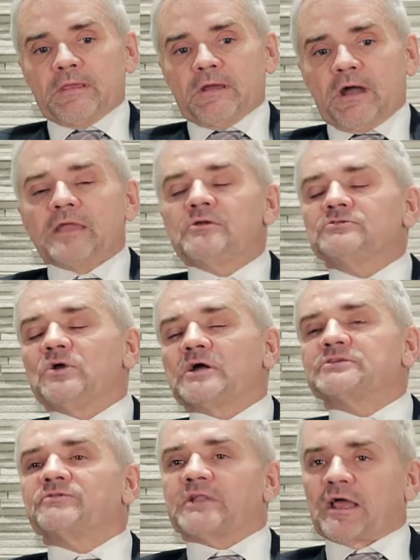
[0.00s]
I use
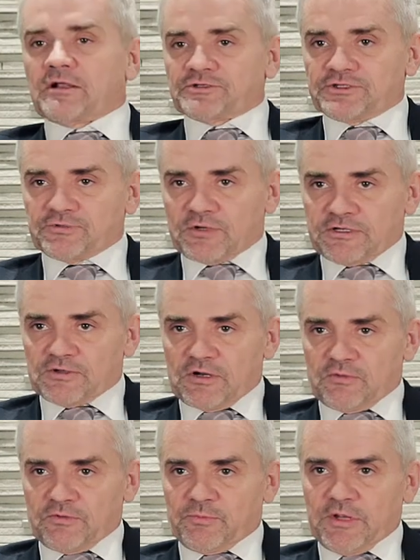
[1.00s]
lots of analogies when I
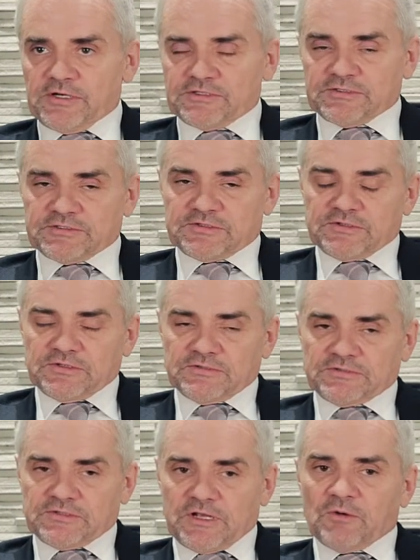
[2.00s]
talk with patients
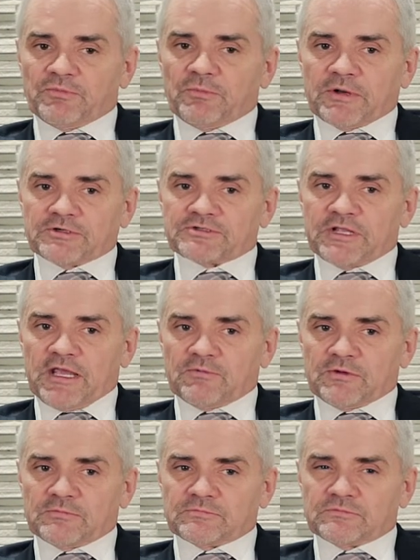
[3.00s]
to help them
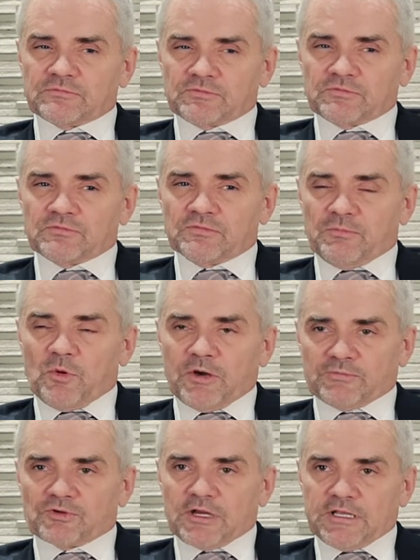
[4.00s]
understand the
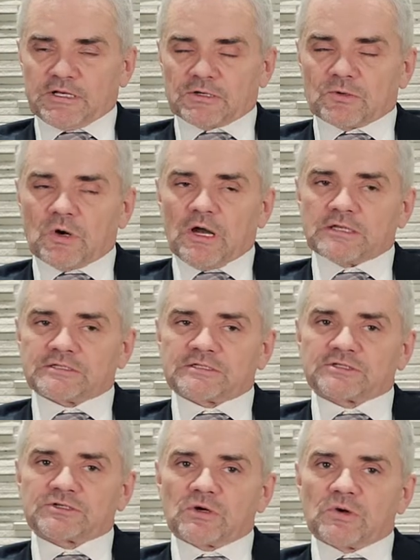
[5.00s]
point I'm trying to get across.
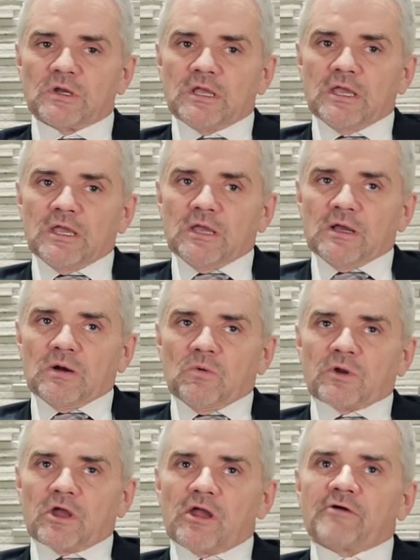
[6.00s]
And so,
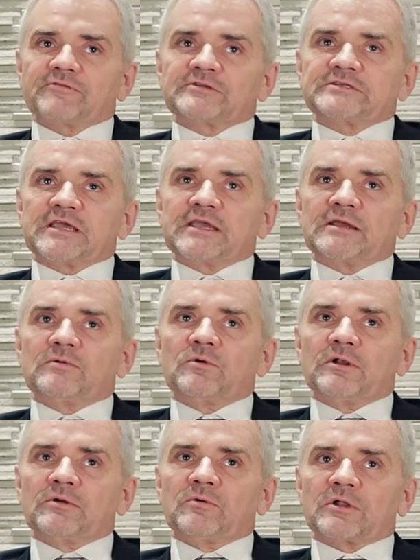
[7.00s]
what I often say
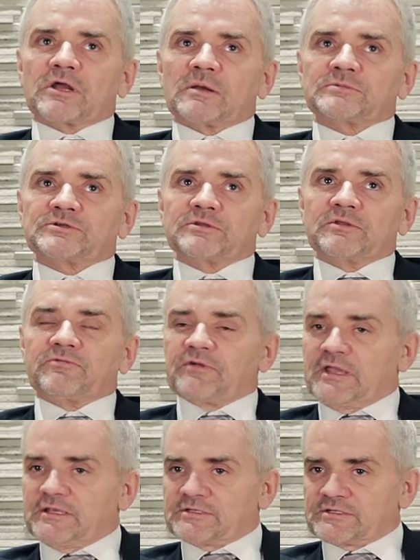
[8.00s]
when it comes to the
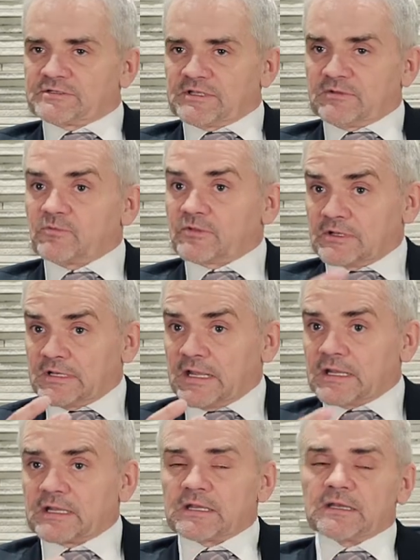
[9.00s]
face and with the
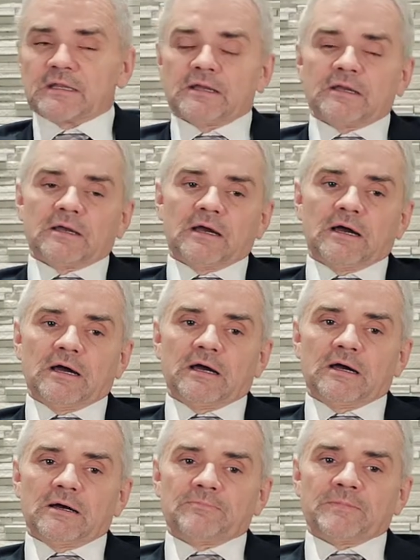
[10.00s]
neck,
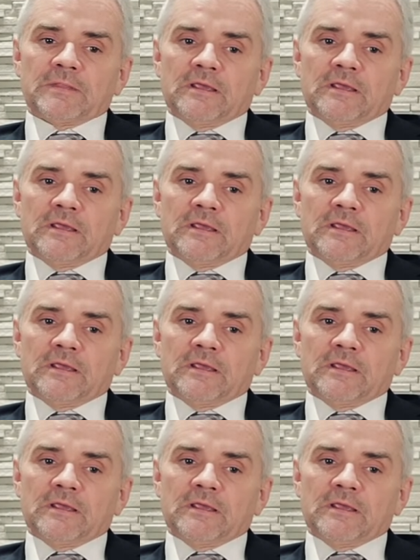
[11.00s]
um,